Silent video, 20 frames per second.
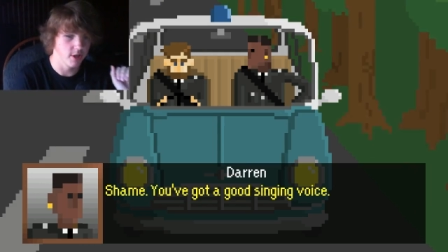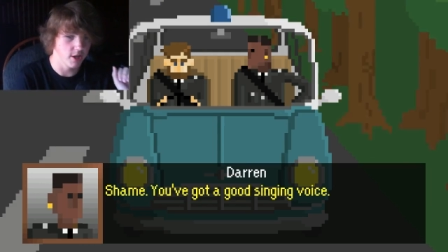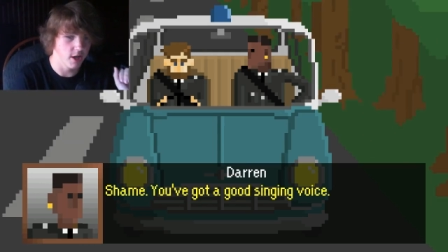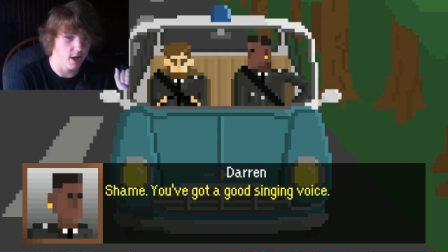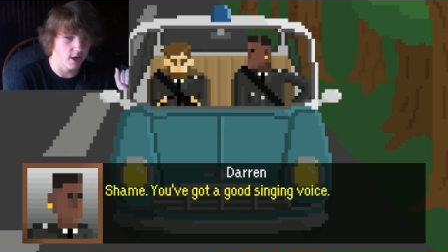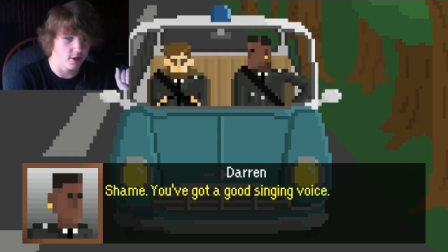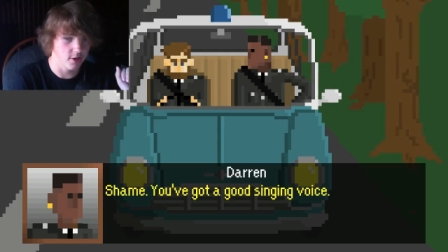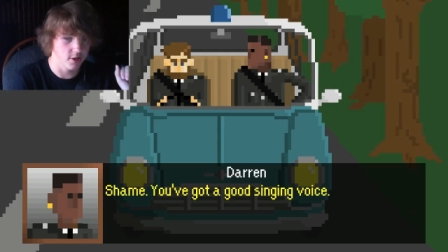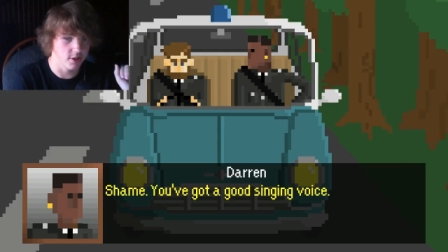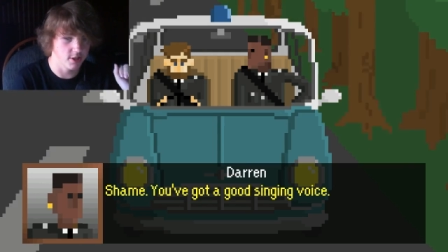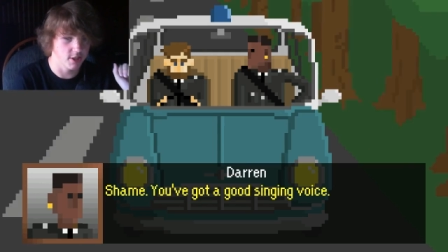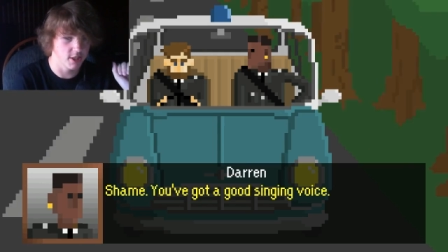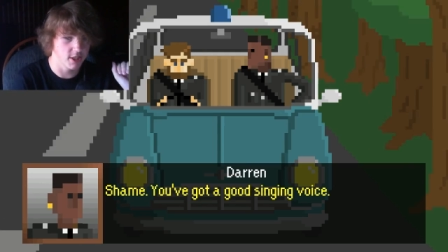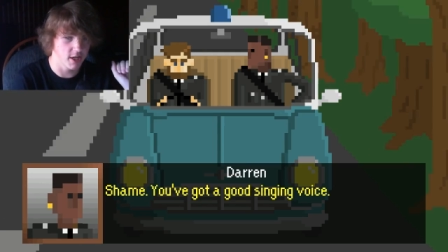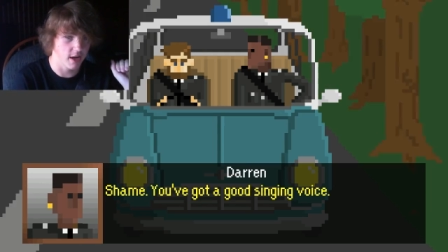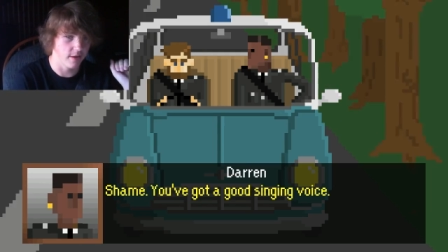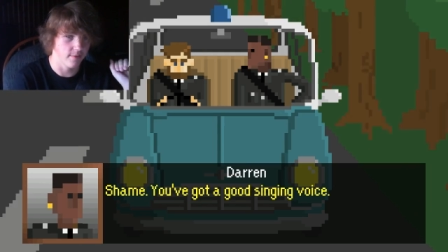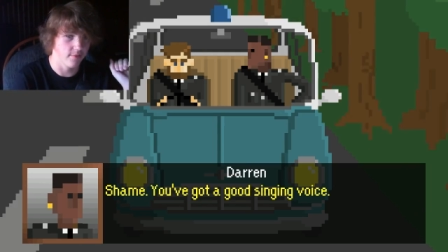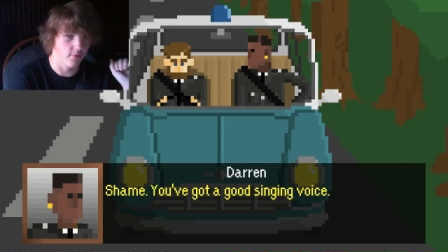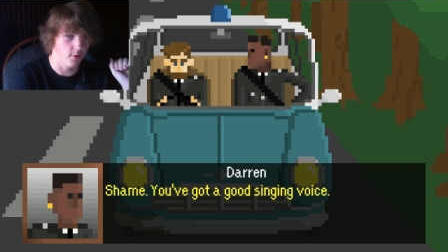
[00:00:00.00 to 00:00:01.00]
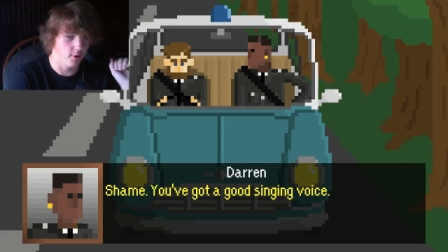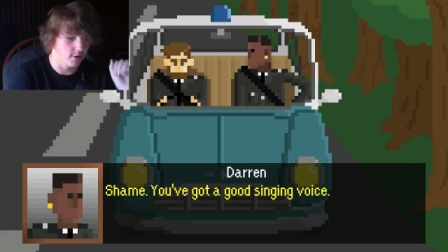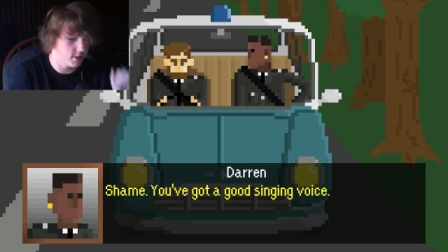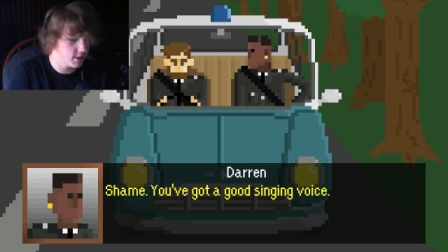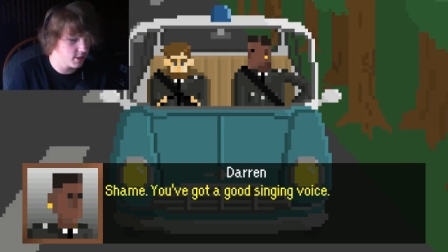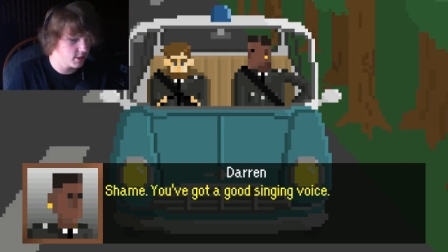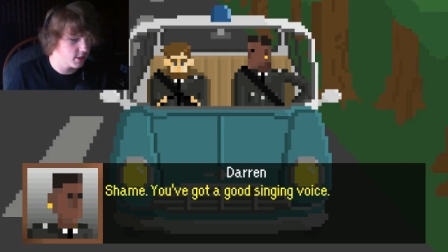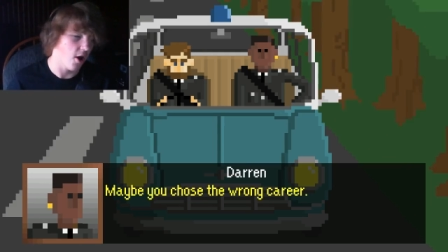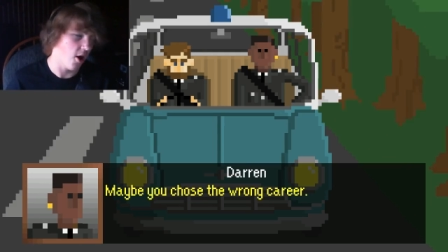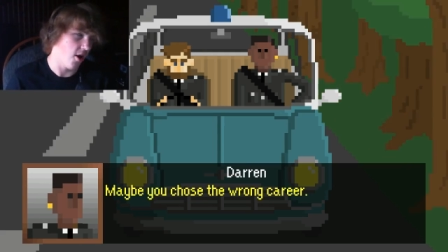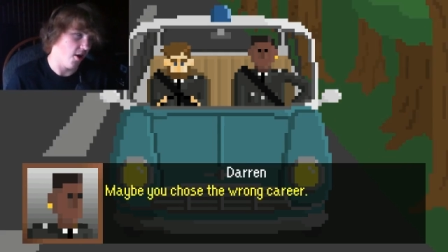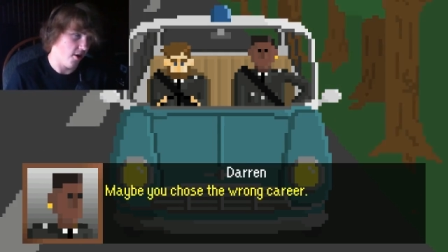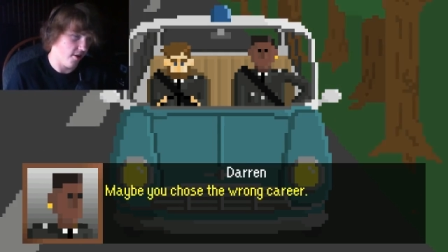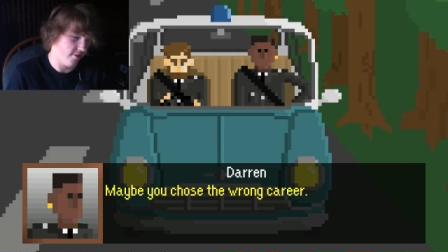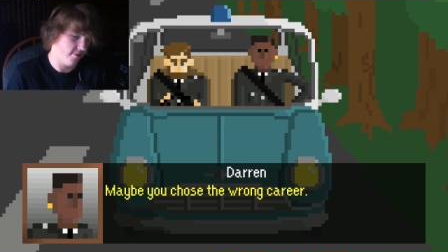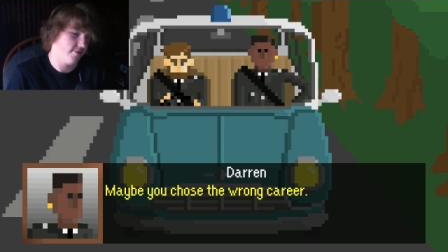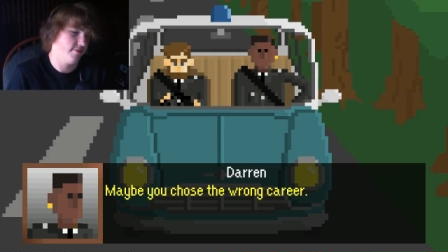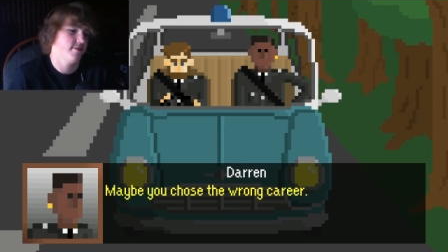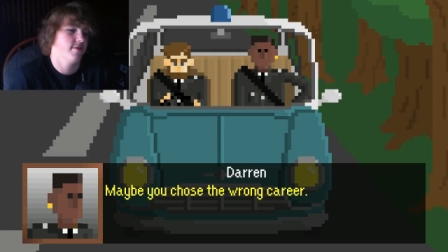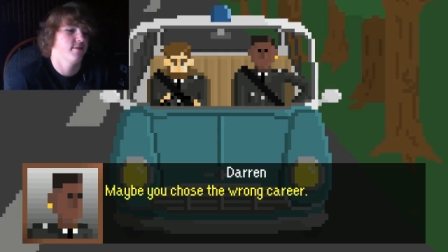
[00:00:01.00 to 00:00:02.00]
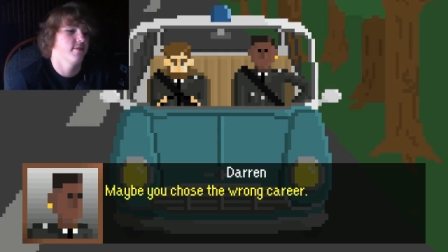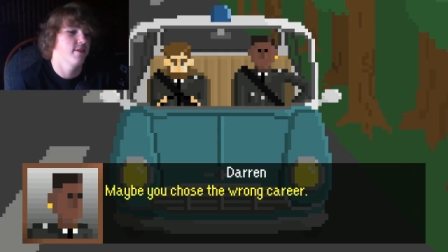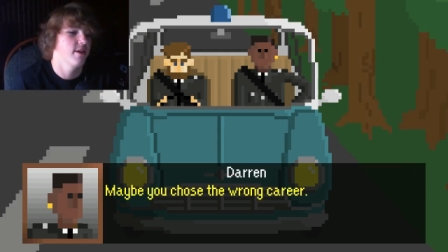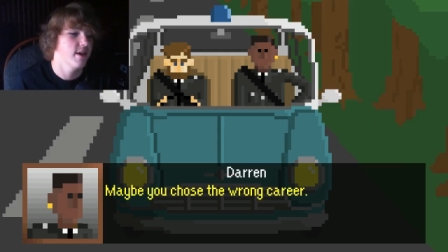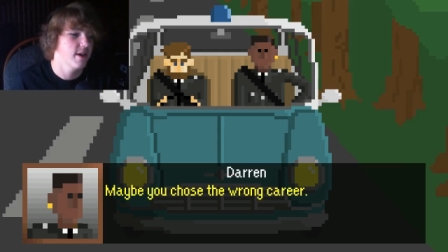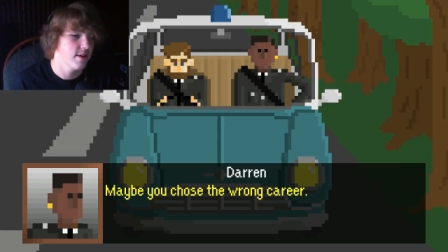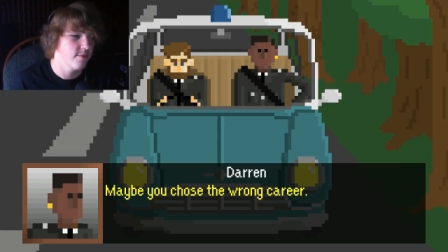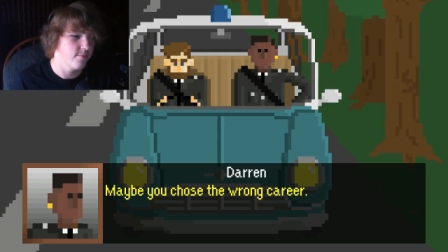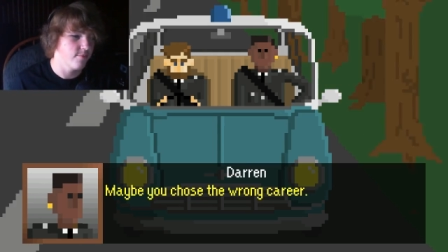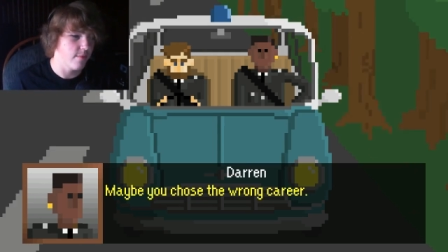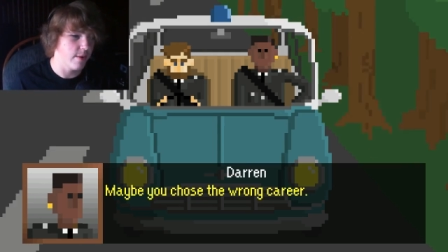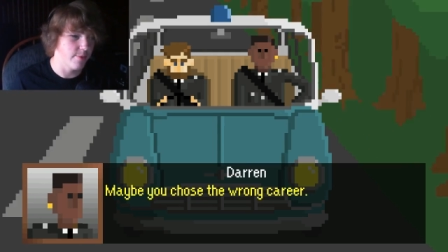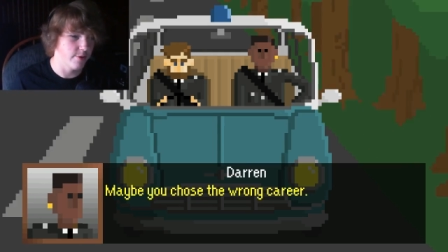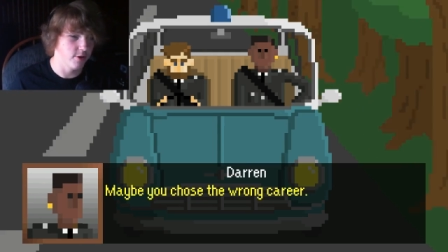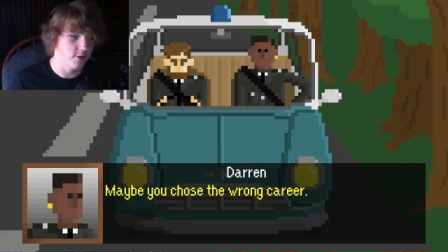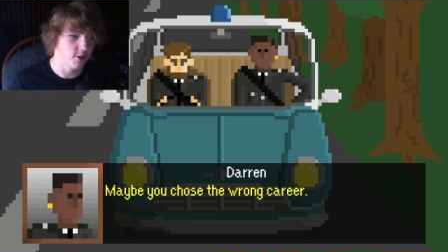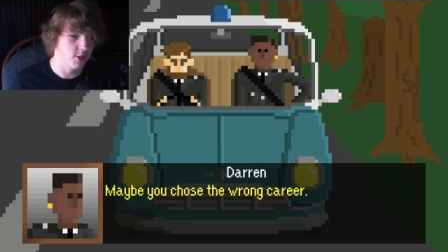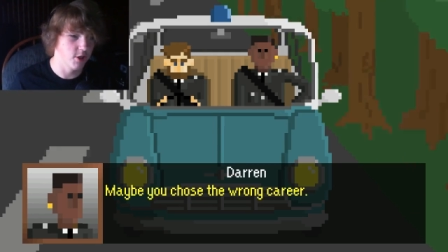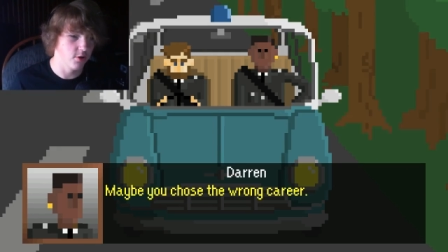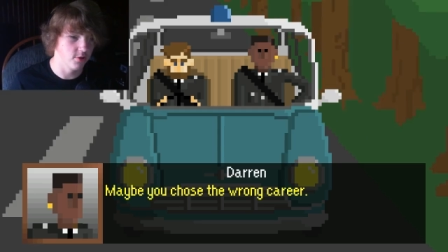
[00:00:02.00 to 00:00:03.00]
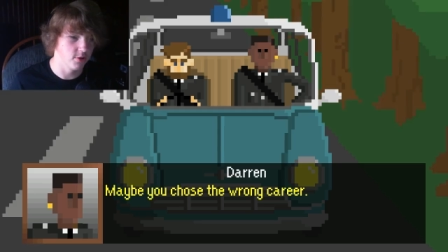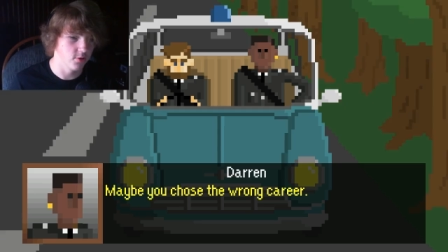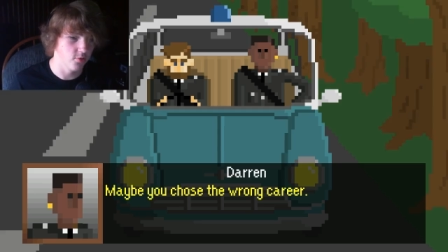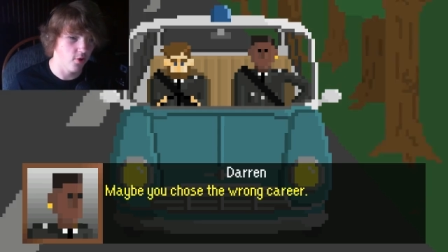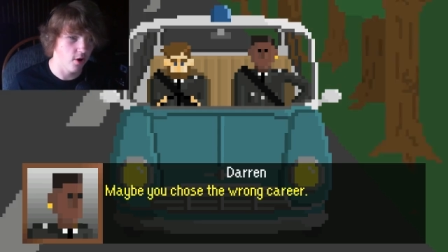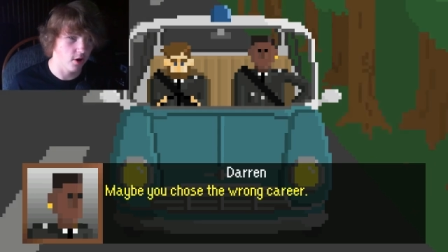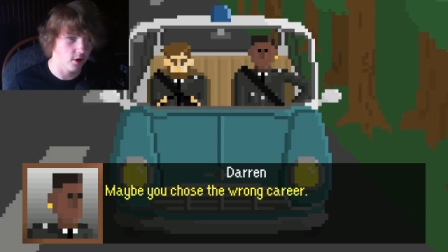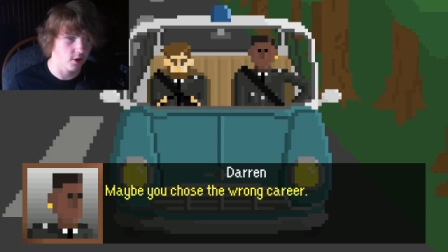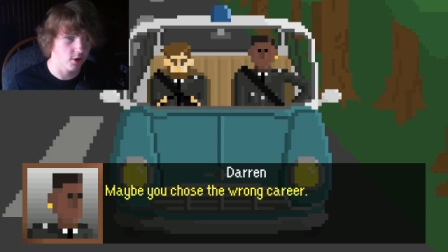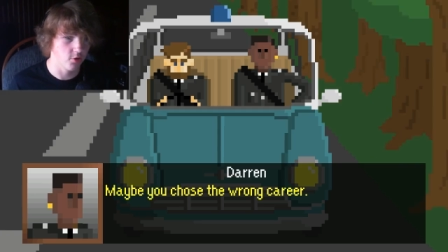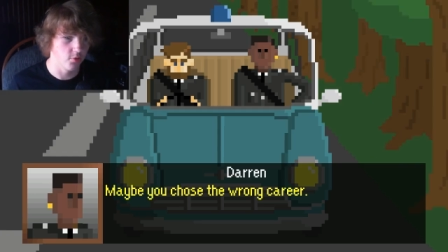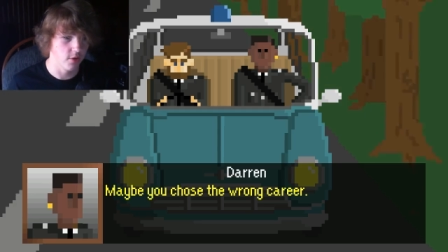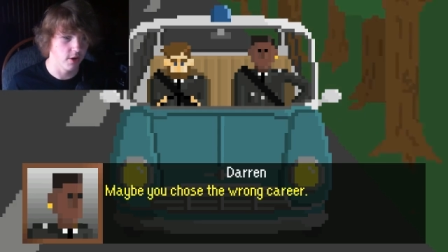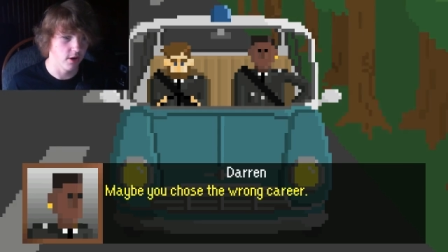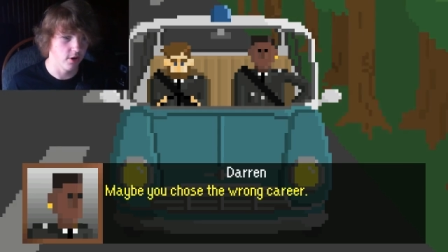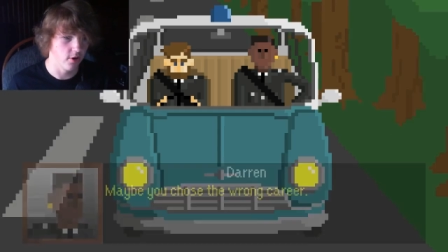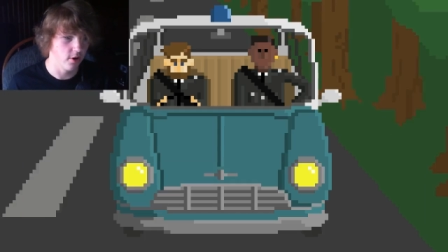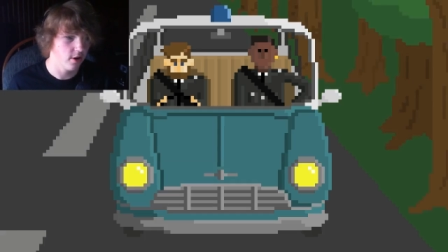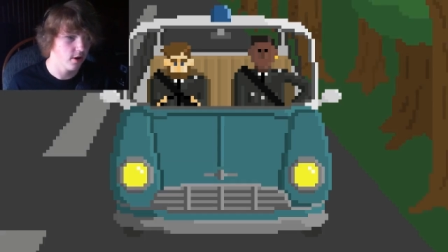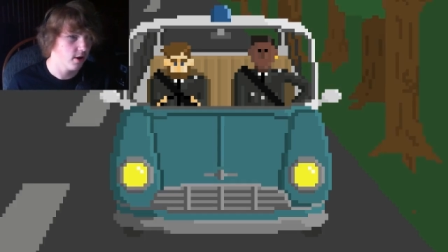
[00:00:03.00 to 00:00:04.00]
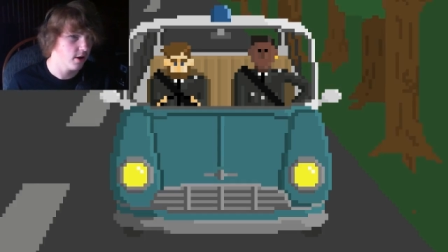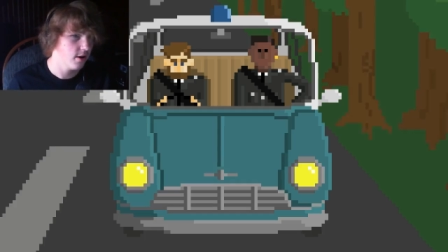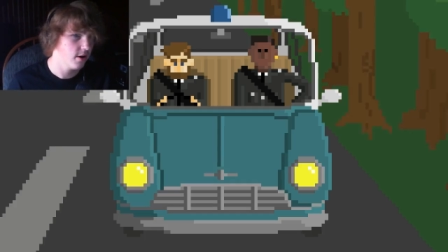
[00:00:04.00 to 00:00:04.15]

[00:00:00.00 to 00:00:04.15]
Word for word: You got a good singing voice. Ah, maybe you chose the wrong career.